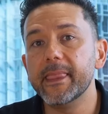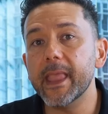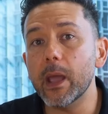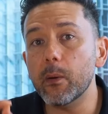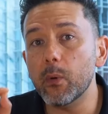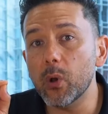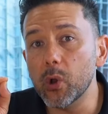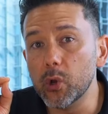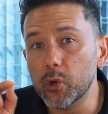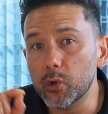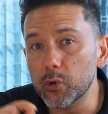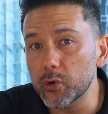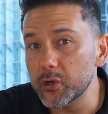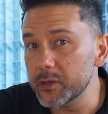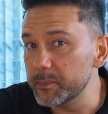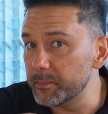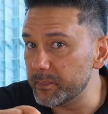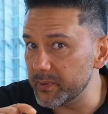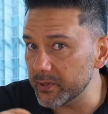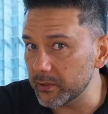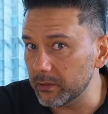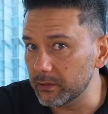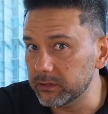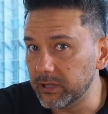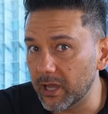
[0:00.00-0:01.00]
Now, a good
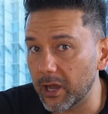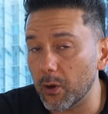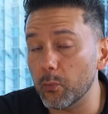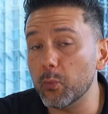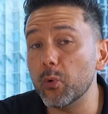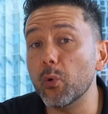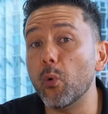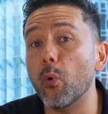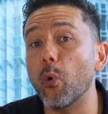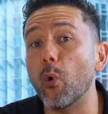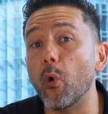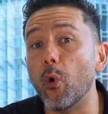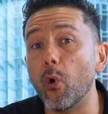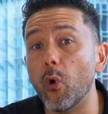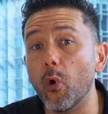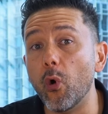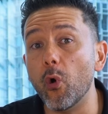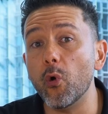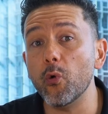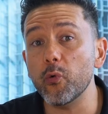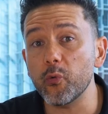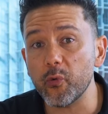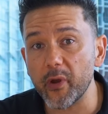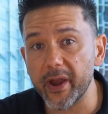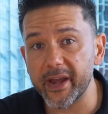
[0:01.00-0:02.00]
builder will
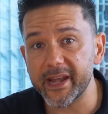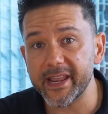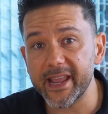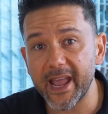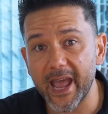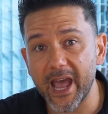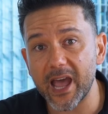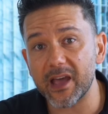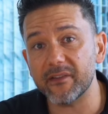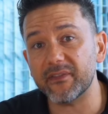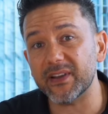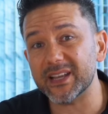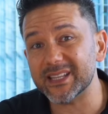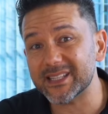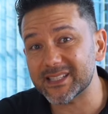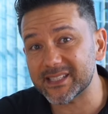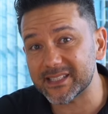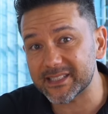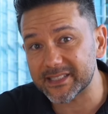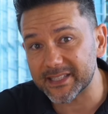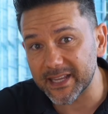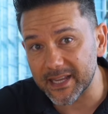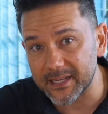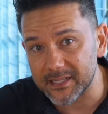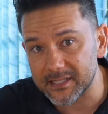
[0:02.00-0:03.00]
already have
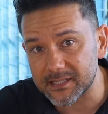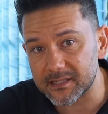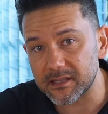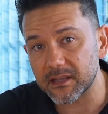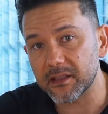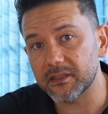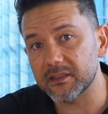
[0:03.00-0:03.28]
assessed